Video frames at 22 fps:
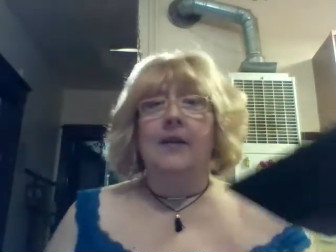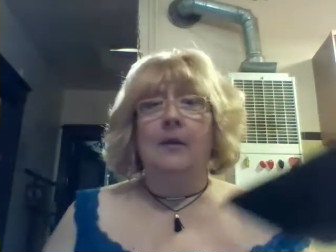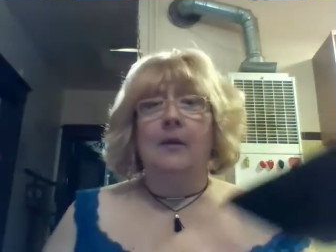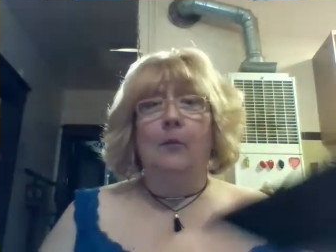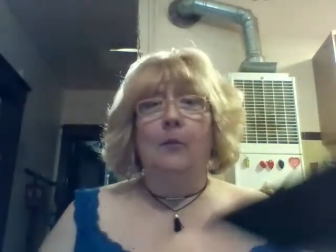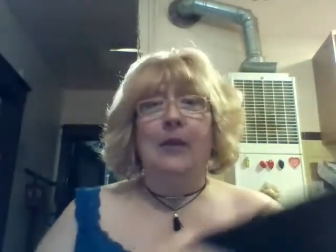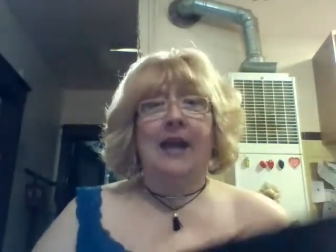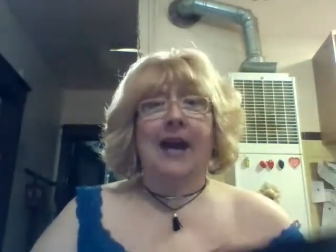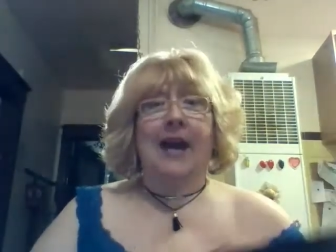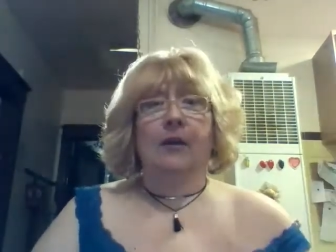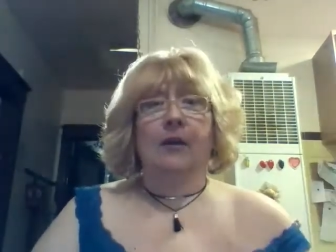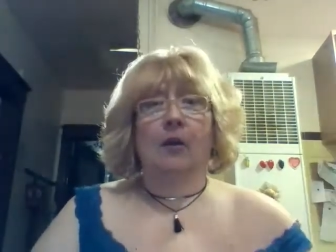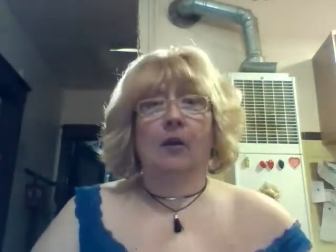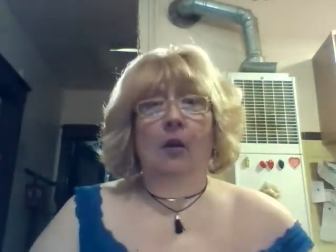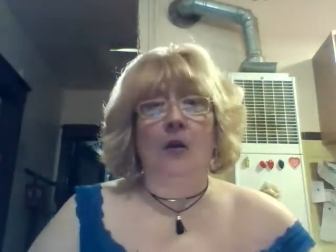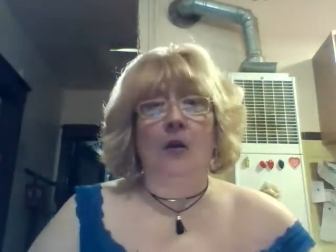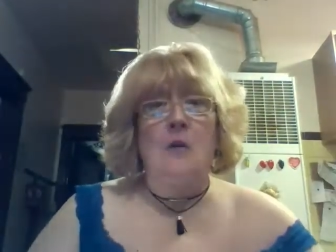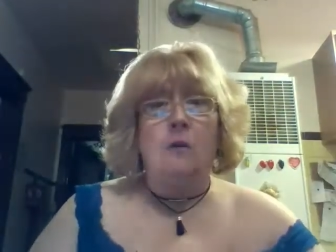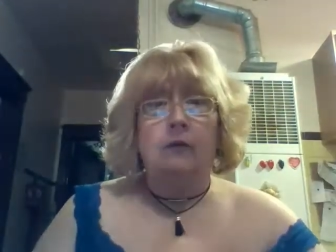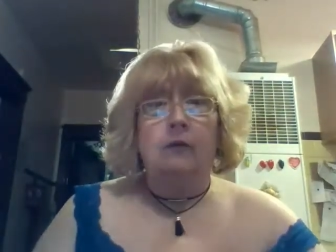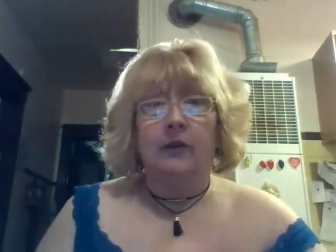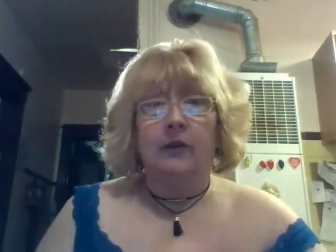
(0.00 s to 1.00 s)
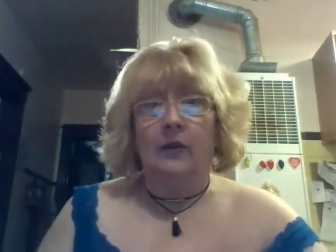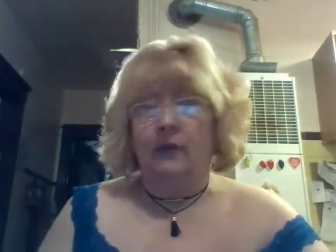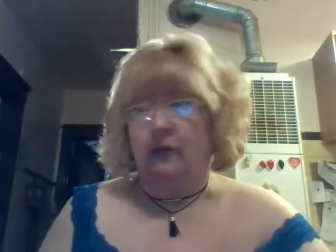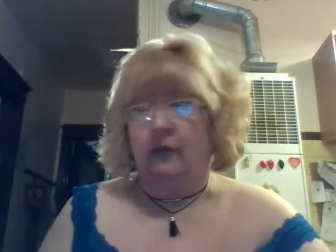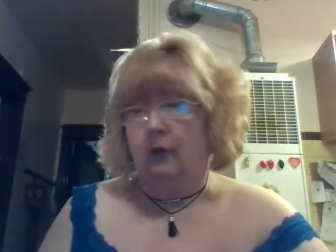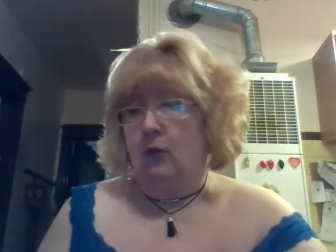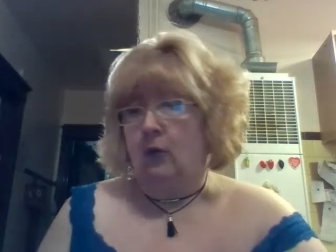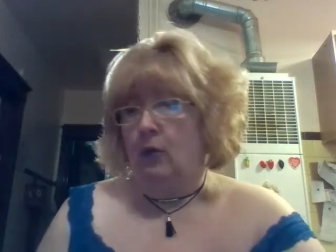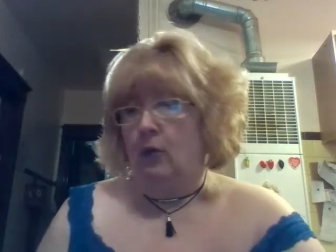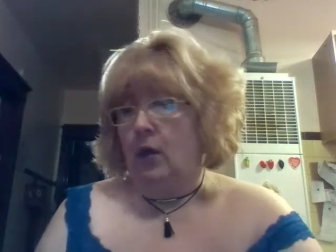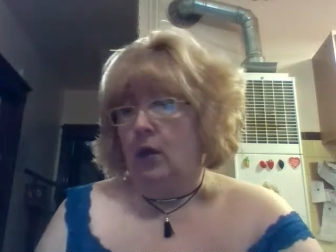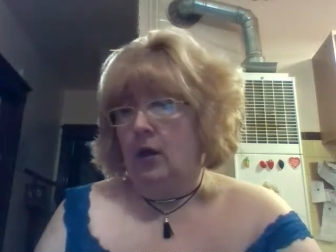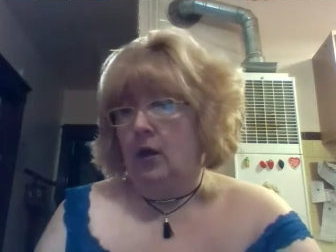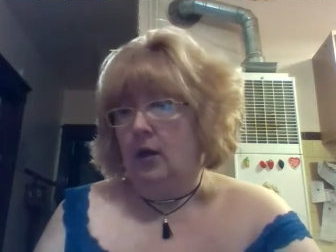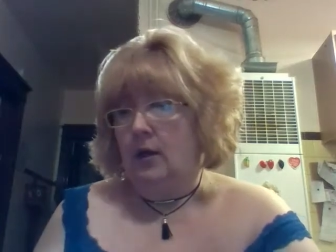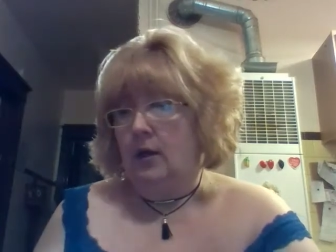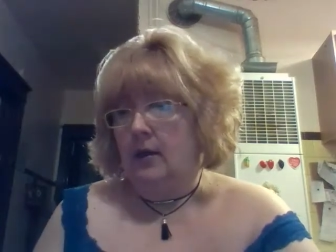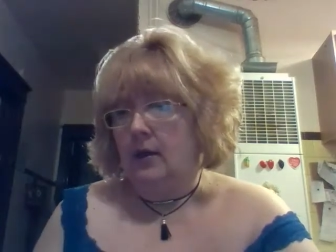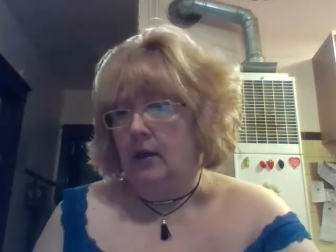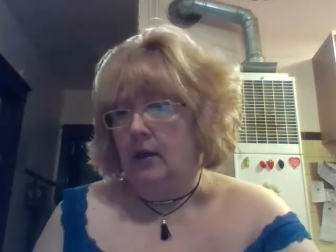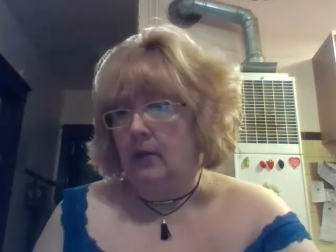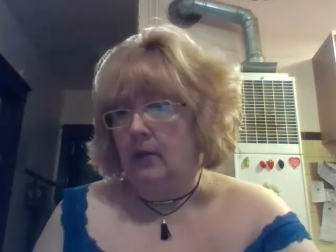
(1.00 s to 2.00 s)
we got it all over the floor.
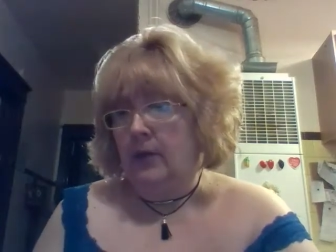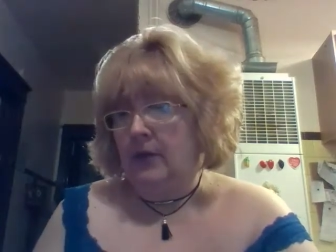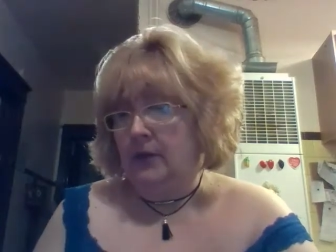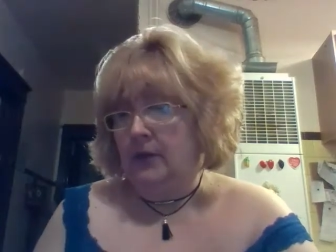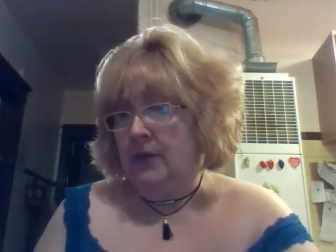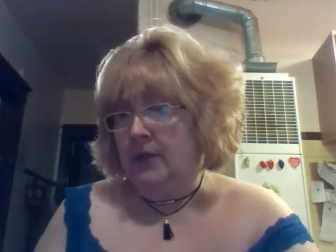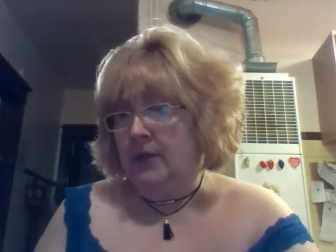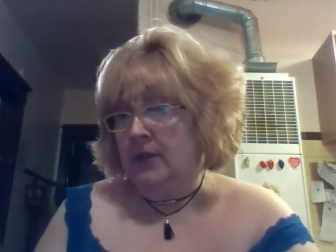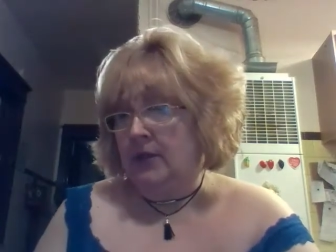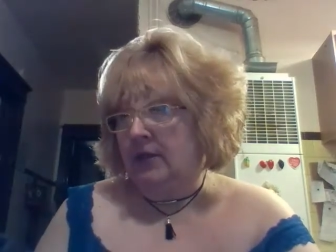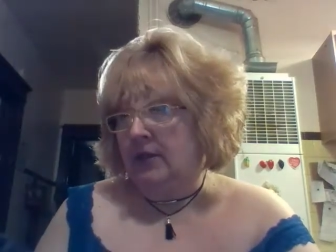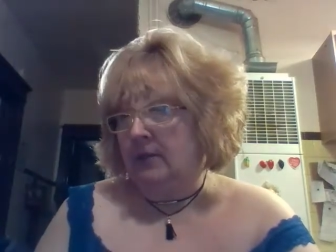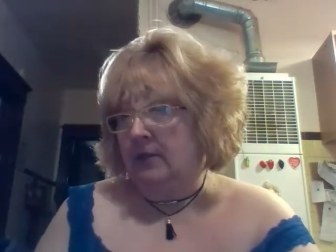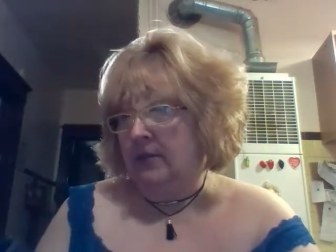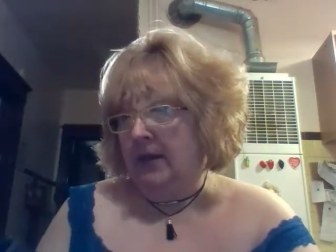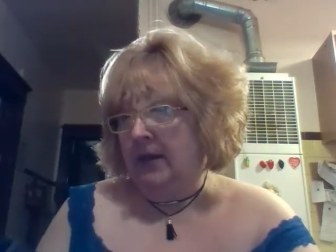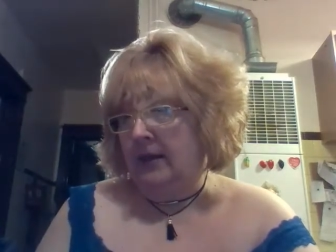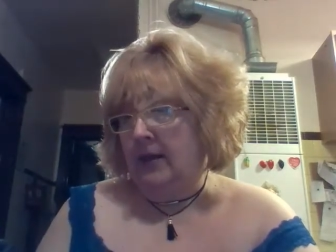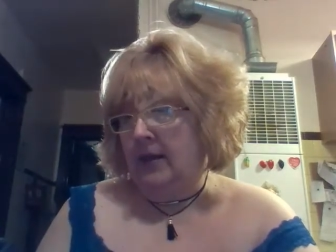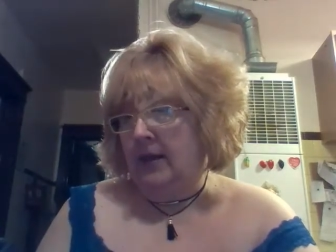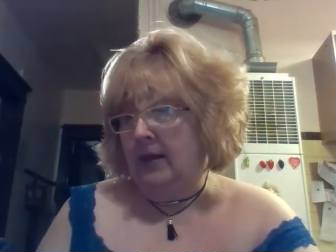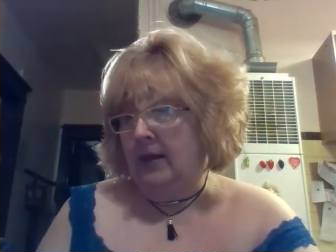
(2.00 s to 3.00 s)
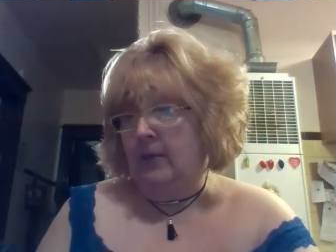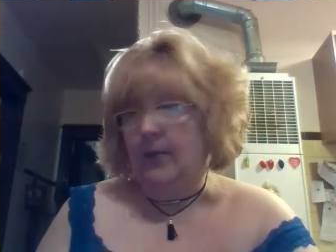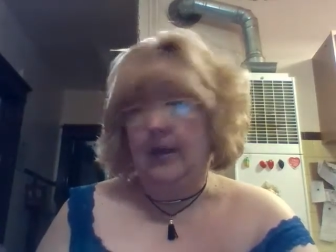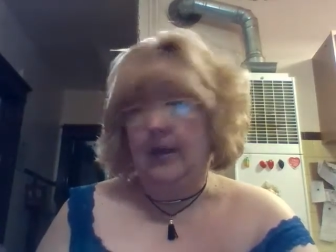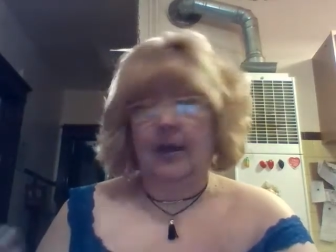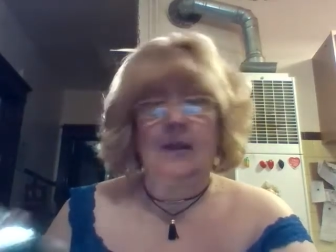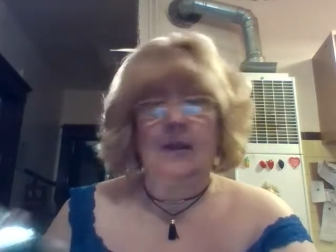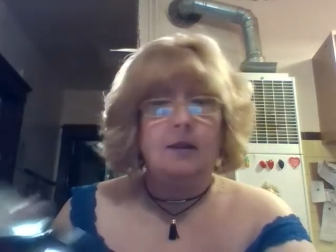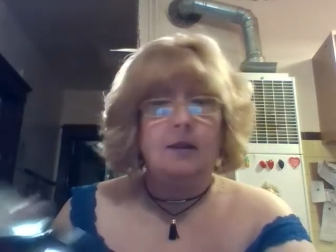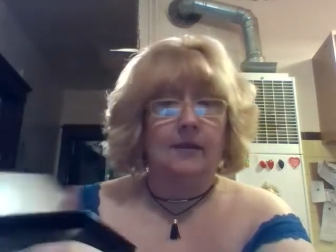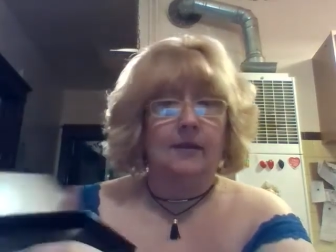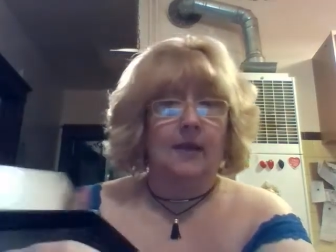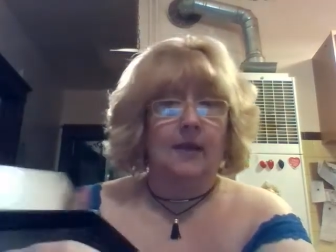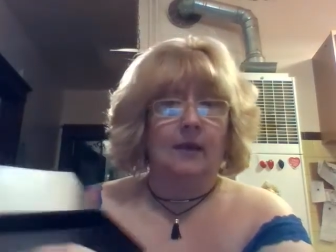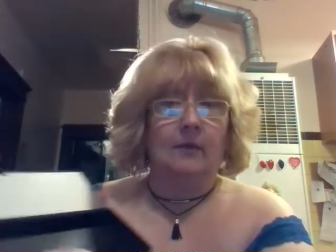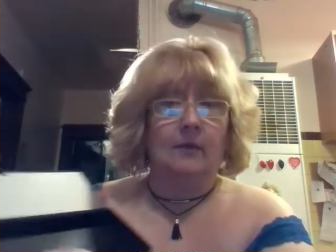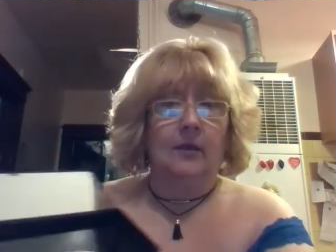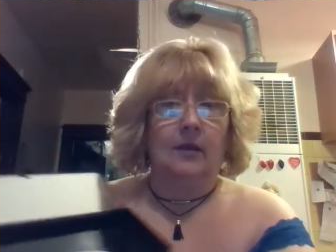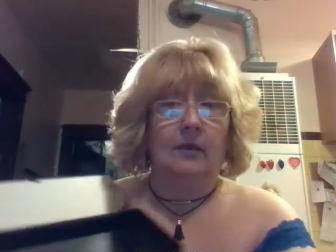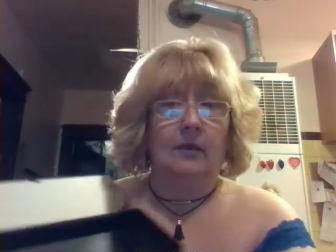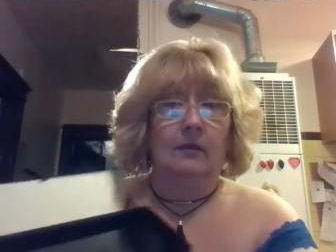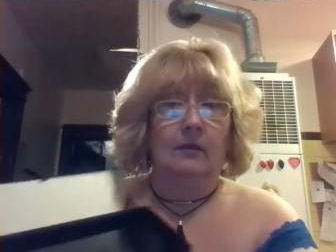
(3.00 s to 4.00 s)
I wonder if this is a magnetic palette down
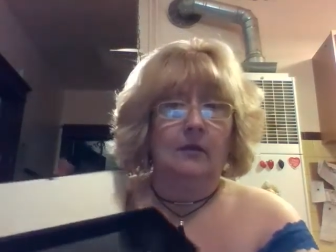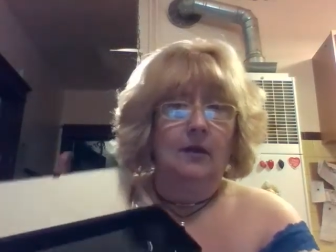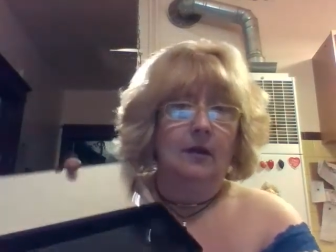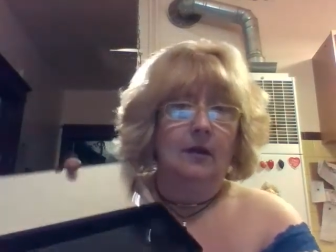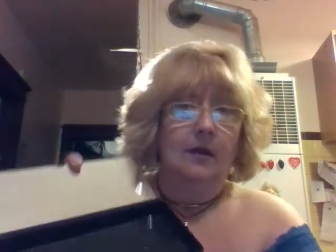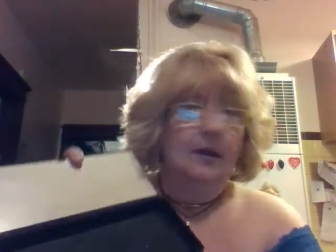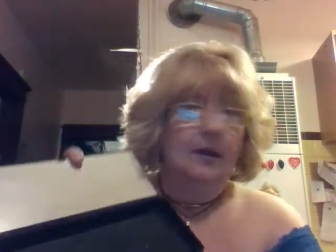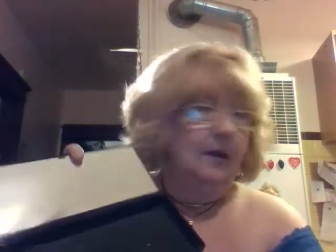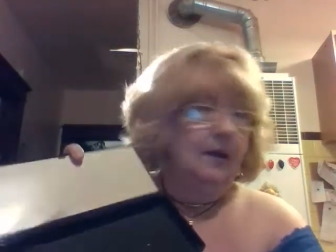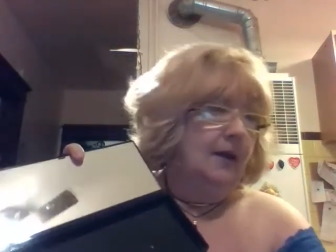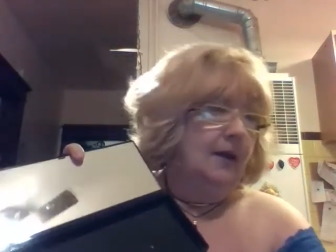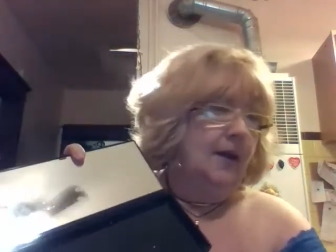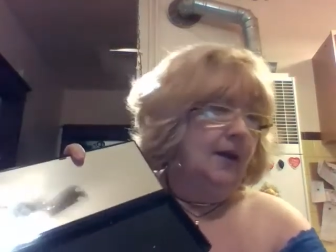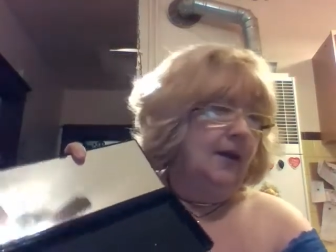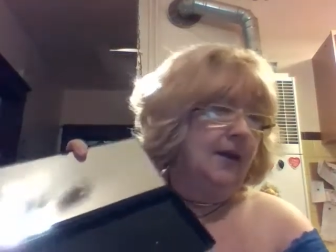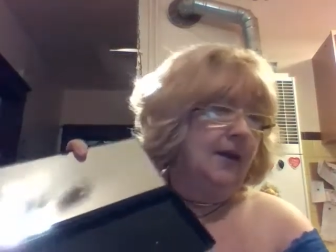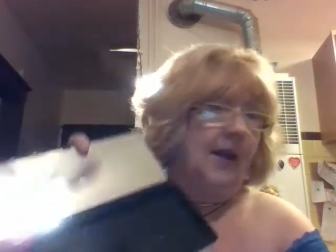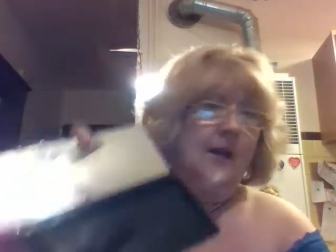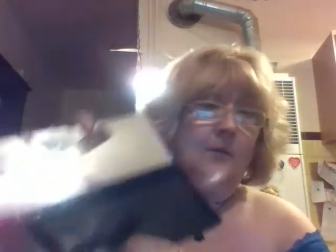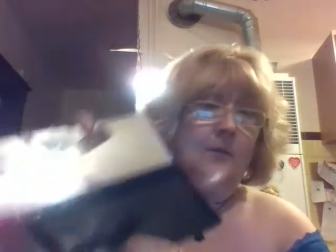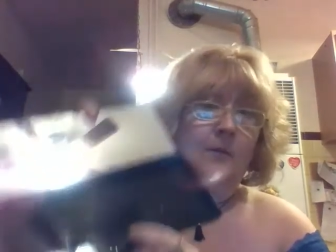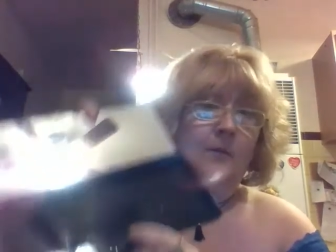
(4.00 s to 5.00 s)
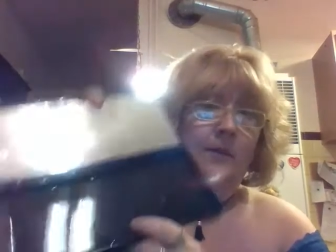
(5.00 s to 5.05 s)
here. Hey, the heck with